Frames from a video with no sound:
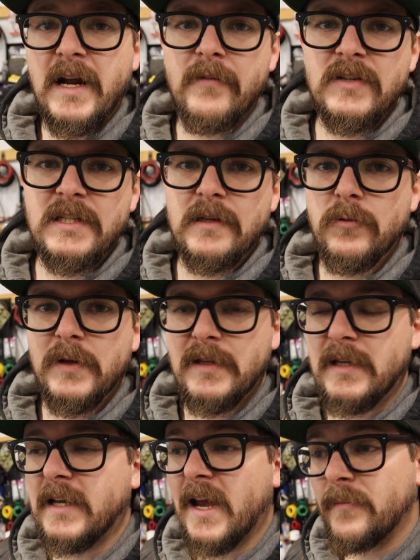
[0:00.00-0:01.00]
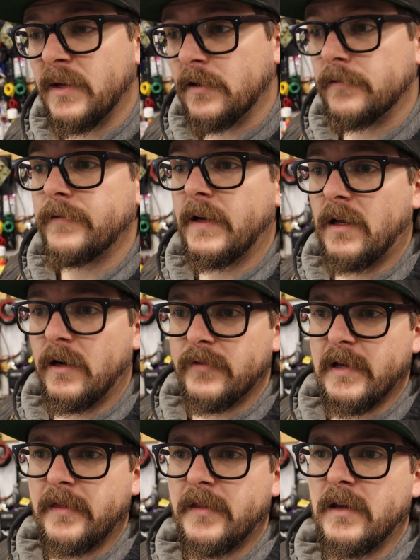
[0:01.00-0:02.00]
obviously when the cam gear fell off
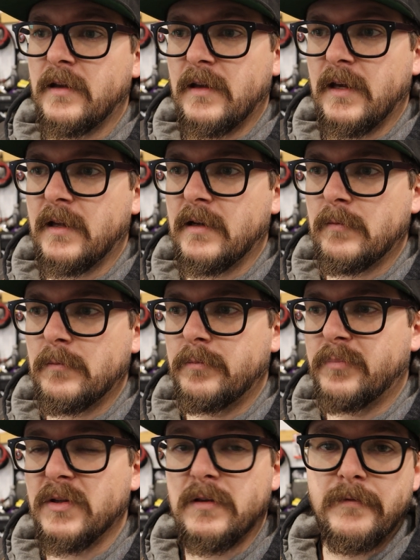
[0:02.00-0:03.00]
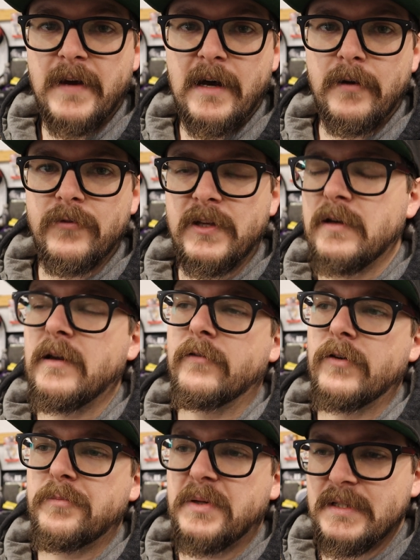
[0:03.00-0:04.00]
that thing and it put the valve in
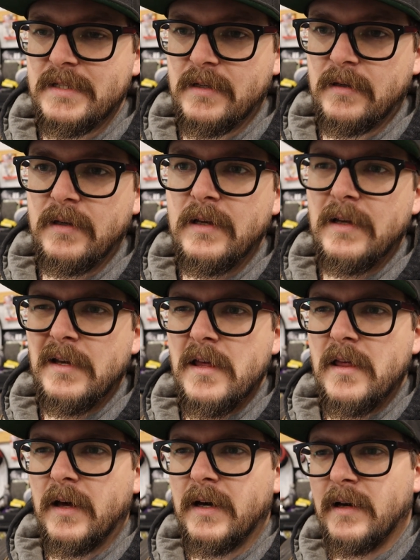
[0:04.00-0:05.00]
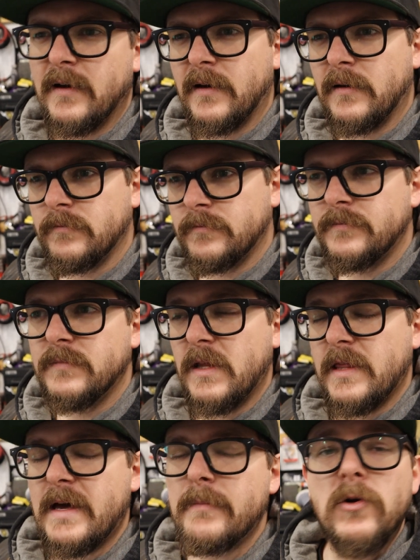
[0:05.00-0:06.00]
every piston,
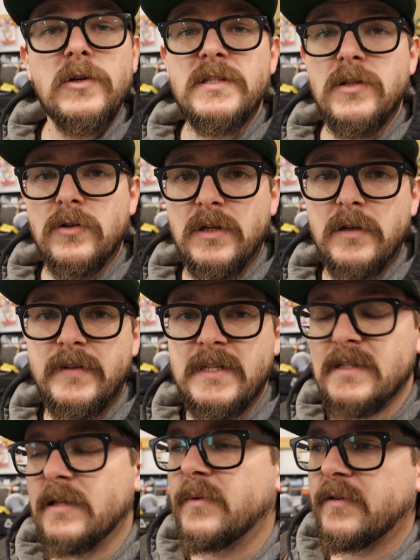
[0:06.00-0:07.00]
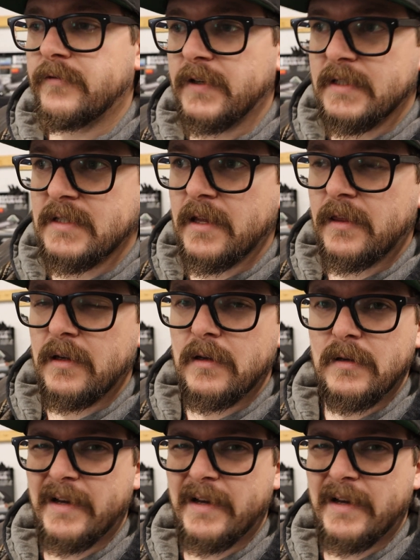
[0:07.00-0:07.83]
that motor still could have easily been fixed, I think.